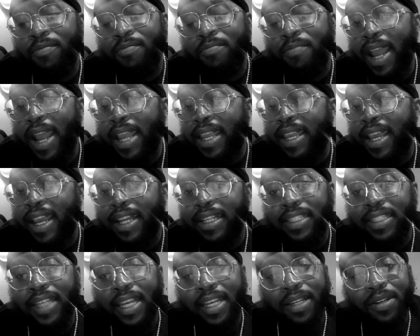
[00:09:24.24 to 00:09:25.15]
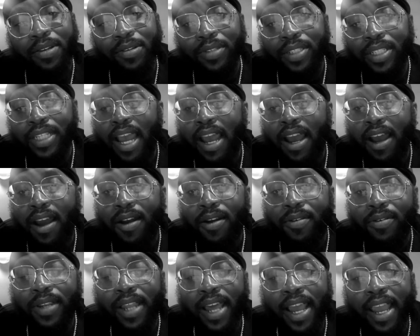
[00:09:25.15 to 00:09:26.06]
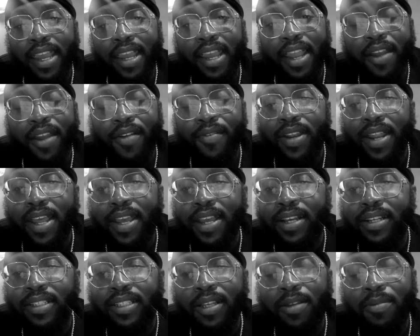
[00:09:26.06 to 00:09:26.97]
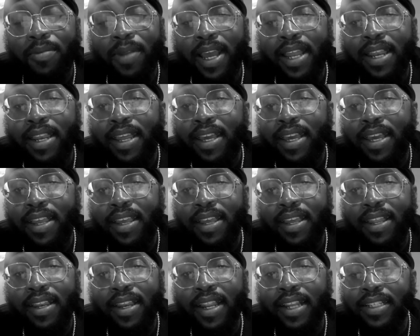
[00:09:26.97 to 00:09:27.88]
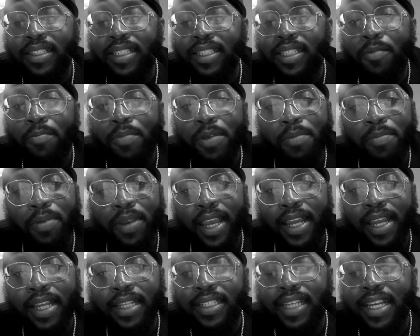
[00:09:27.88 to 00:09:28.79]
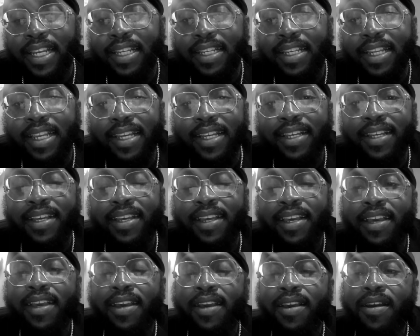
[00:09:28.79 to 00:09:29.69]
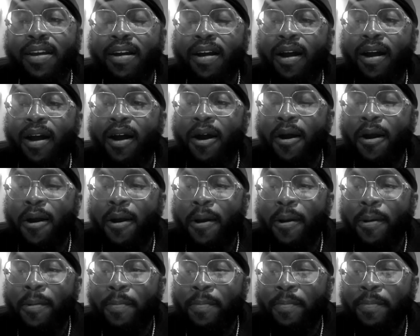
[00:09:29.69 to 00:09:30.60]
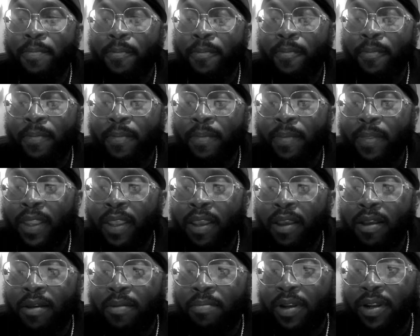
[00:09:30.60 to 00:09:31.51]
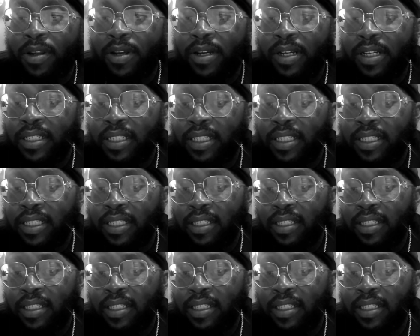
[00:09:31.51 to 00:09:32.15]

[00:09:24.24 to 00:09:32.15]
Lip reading: can't take no shower like every day or something like that, and some people can't take that. Um, Plus,